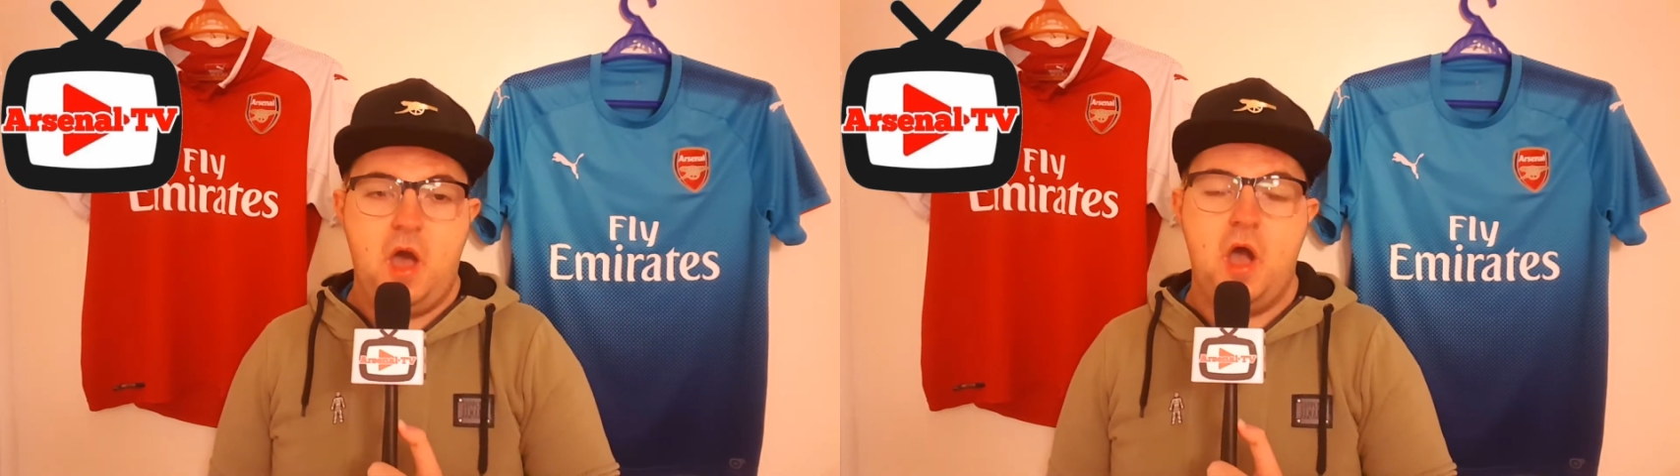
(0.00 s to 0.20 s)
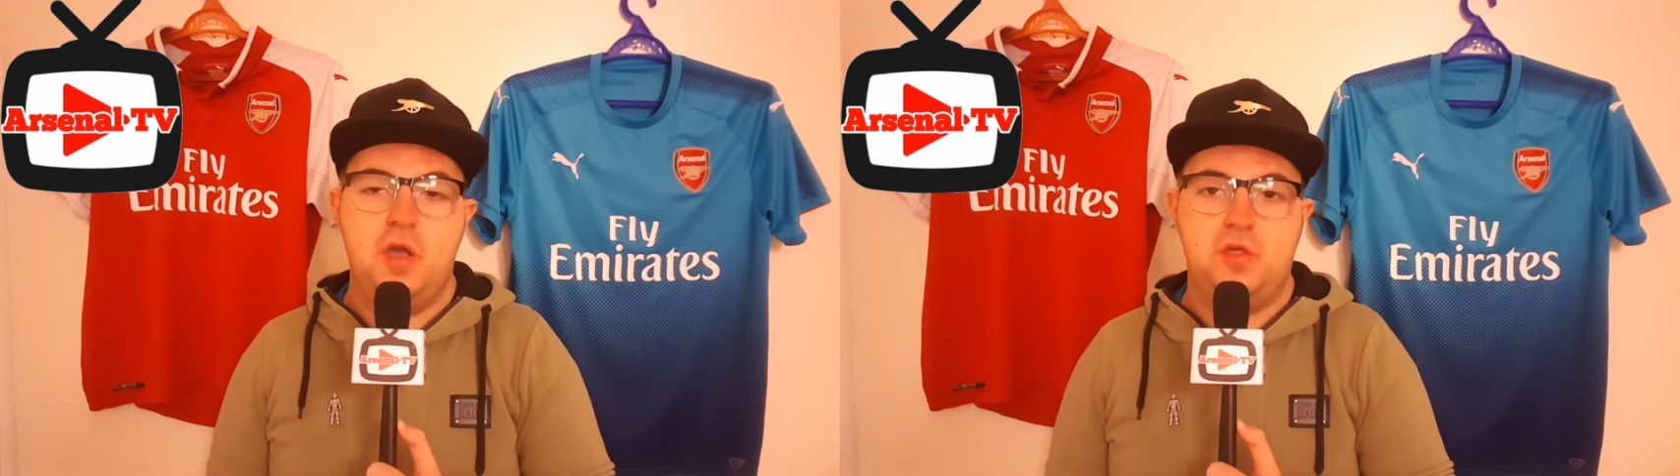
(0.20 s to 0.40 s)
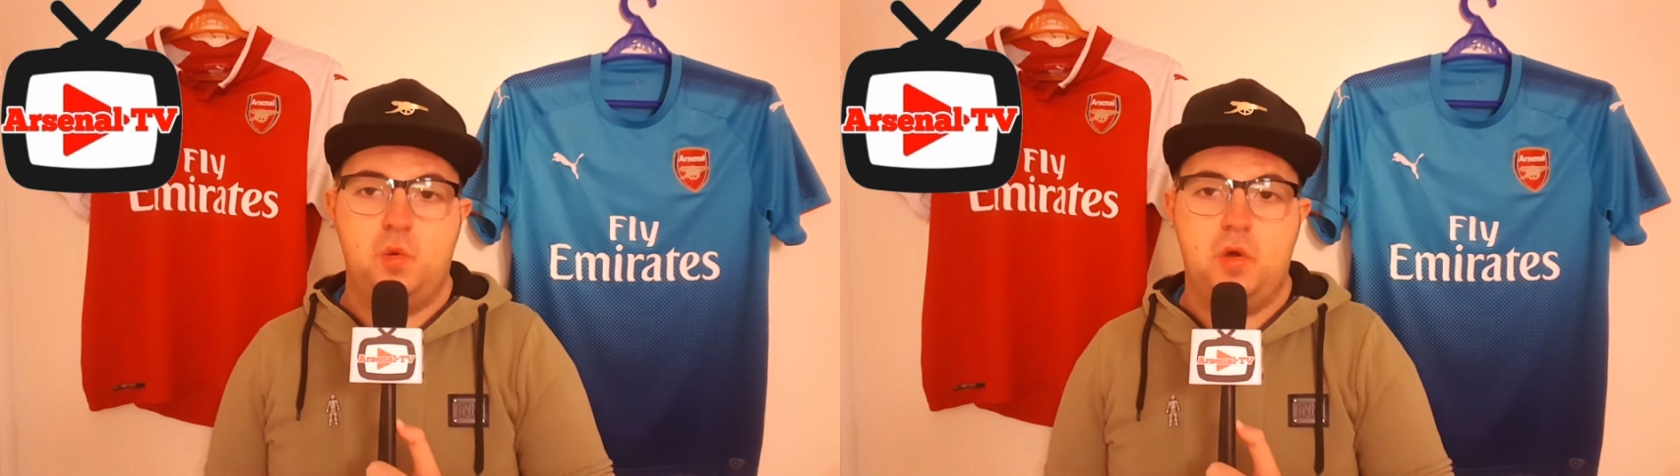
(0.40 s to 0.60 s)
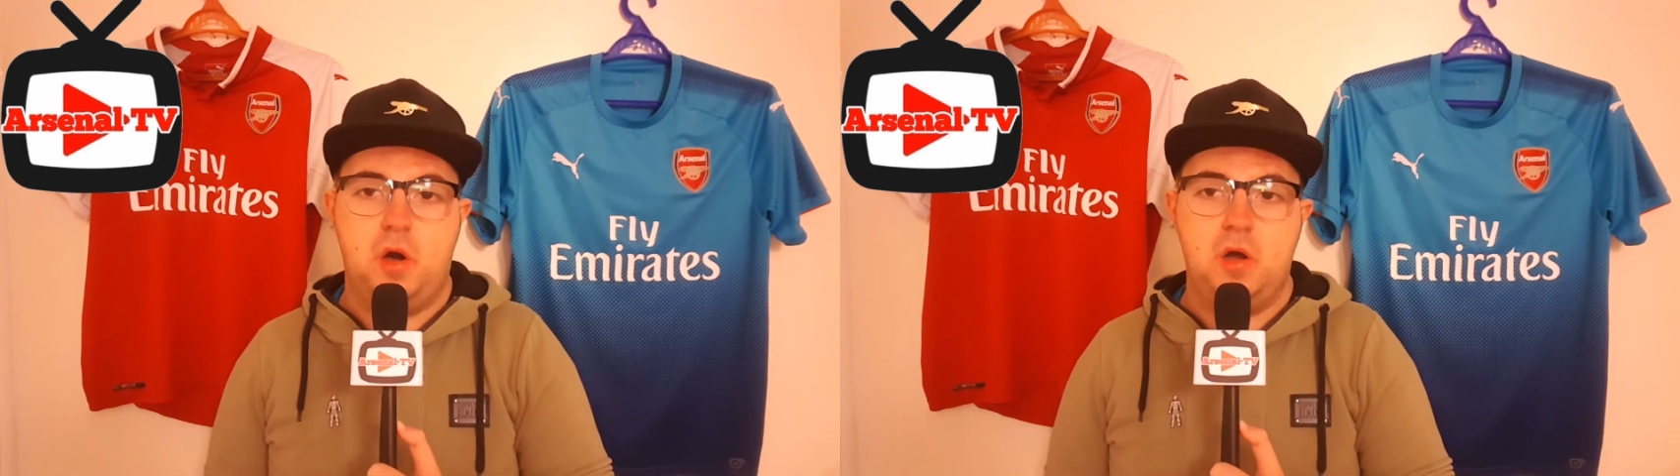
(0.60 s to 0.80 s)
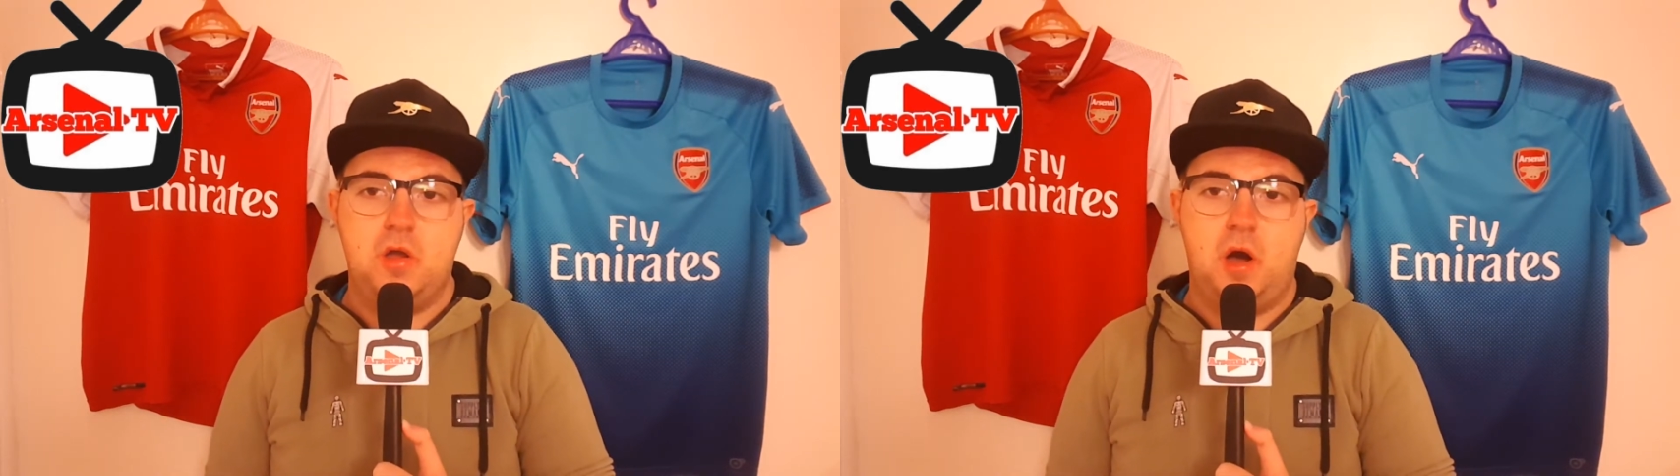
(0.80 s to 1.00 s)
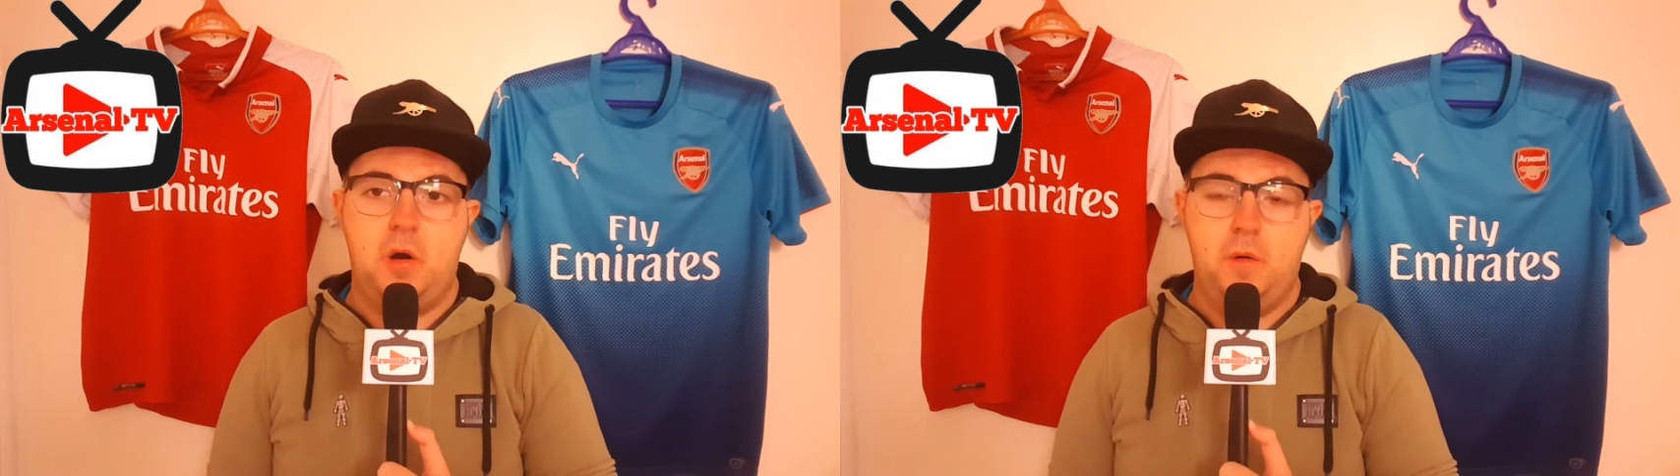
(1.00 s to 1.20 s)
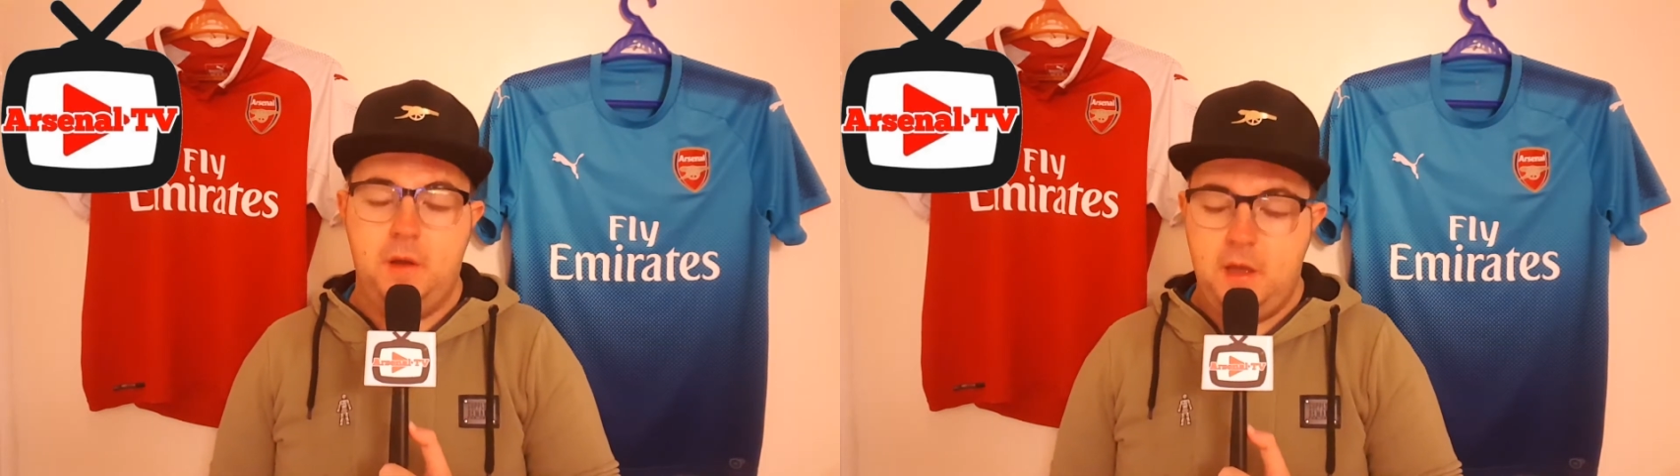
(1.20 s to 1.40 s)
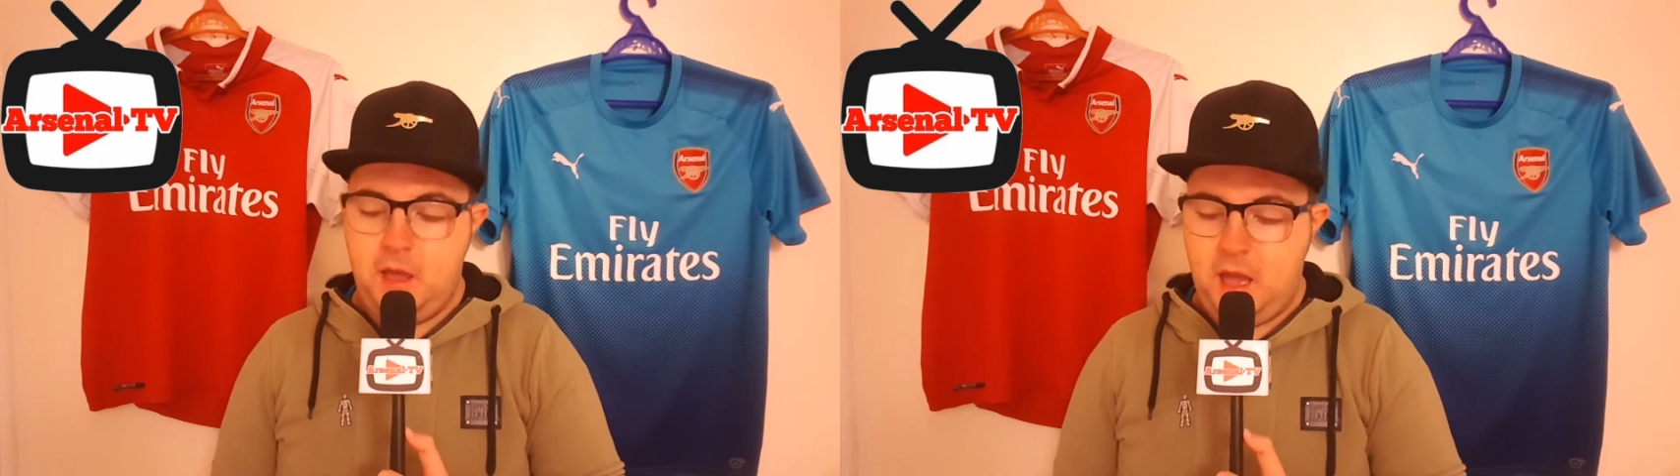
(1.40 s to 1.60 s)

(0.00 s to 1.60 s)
Ozil got a goal,